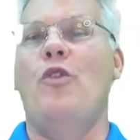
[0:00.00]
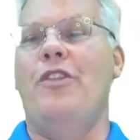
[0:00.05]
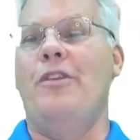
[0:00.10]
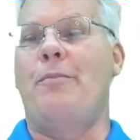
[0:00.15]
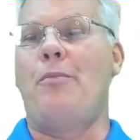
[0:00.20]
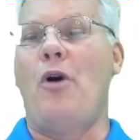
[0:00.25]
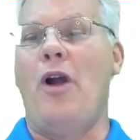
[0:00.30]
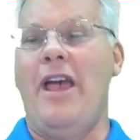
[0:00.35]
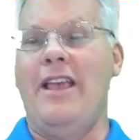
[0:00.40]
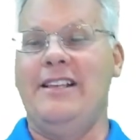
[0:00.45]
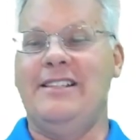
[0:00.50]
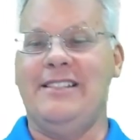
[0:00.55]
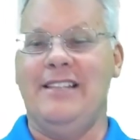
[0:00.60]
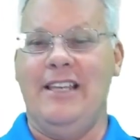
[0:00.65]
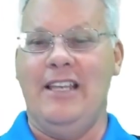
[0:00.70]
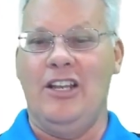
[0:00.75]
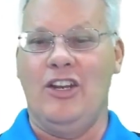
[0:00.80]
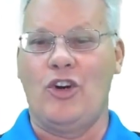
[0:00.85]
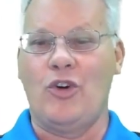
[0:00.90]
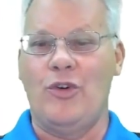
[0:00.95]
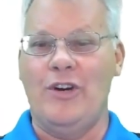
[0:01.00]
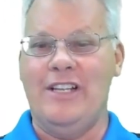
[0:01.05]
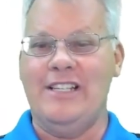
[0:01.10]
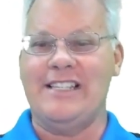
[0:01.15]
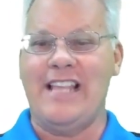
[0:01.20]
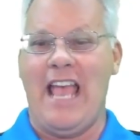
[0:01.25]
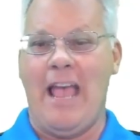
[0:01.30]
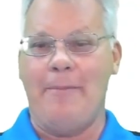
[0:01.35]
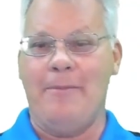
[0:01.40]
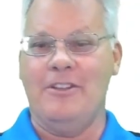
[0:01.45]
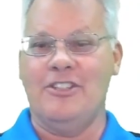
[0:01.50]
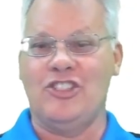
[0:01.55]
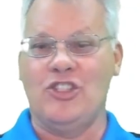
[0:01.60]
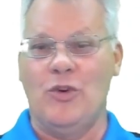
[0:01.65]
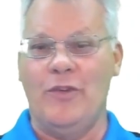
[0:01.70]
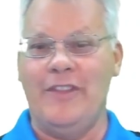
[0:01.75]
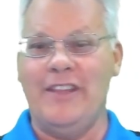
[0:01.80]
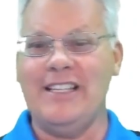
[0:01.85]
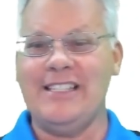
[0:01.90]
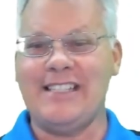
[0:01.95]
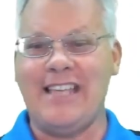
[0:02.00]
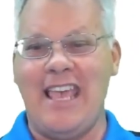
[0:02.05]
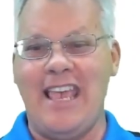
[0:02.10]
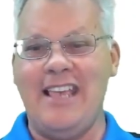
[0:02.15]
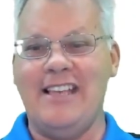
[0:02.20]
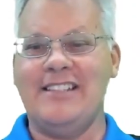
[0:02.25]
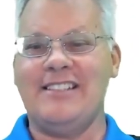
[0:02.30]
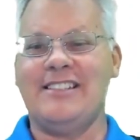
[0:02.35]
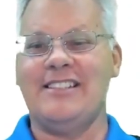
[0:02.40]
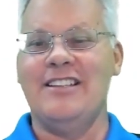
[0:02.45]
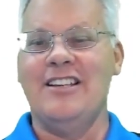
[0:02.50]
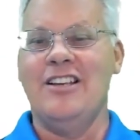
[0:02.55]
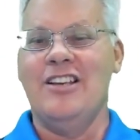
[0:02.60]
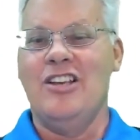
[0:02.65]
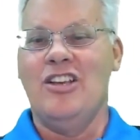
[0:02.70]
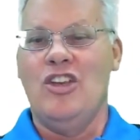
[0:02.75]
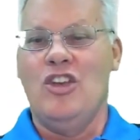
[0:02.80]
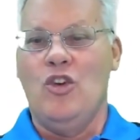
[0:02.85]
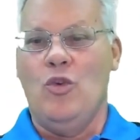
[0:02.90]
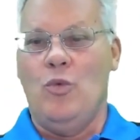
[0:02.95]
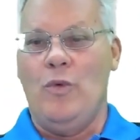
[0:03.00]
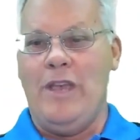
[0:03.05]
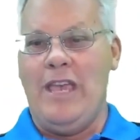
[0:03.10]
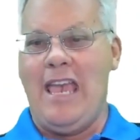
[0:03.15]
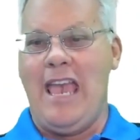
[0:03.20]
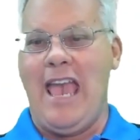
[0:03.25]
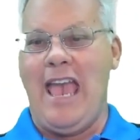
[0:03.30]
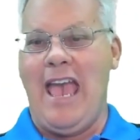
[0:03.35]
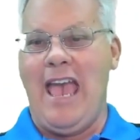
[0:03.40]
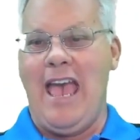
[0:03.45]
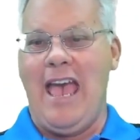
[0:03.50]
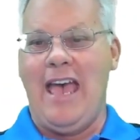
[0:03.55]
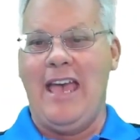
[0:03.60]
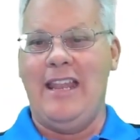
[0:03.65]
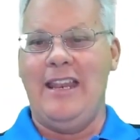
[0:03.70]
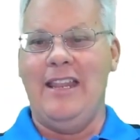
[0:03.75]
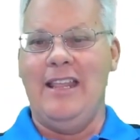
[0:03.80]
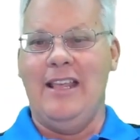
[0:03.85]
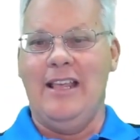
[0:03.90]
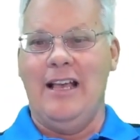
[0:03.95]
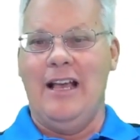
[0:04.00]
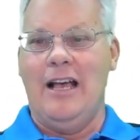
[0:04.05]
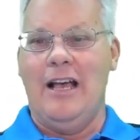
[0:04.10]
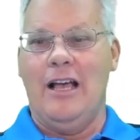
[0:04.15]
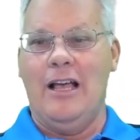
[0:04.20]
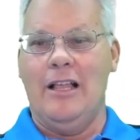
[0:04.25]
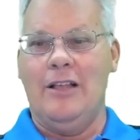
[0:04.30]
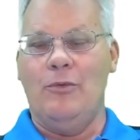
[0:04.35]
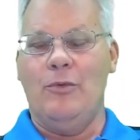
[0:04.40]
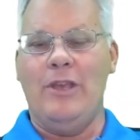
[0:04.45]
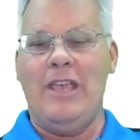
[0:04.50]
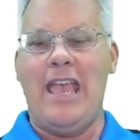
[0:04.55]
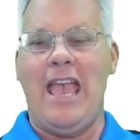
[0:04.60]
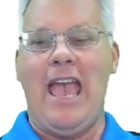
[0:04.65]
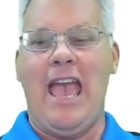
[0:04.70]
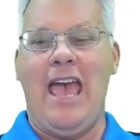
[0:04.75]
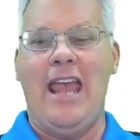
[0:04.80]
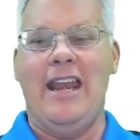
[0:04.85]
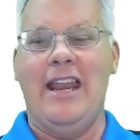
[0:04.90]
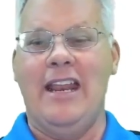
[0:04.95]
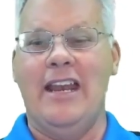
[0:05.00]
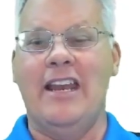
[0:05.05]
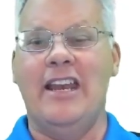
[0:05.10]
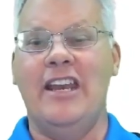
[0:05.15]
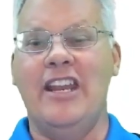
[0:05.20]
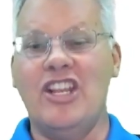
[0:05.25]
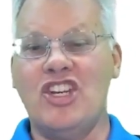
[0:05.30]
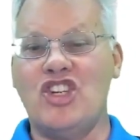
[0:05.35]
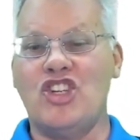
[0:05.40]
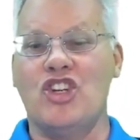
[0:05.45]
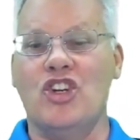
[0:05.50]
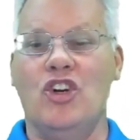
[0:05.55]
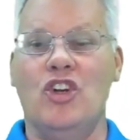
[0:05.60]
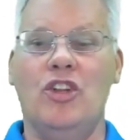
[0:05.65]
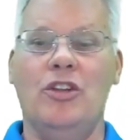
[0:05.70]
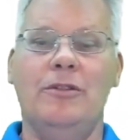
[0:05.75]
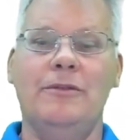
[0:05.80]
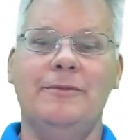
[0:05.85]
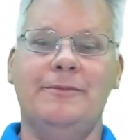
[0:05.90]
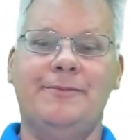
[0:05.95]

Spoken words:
price increase happens. So in this case, we had an initial